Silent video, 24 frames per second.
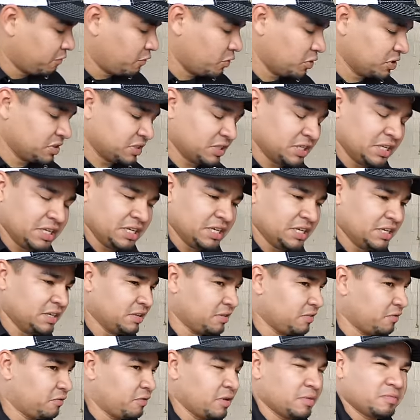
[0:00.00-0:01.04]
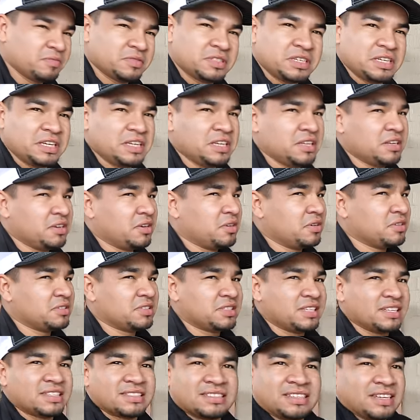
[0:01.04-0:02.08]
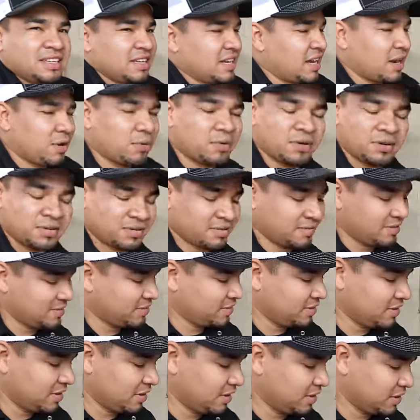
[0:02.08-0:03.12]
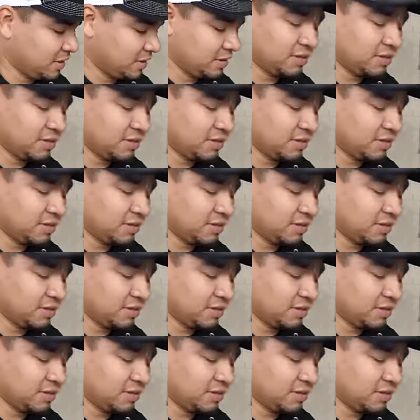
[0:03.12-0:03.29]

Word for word: 14, 15 or 16 hours. So you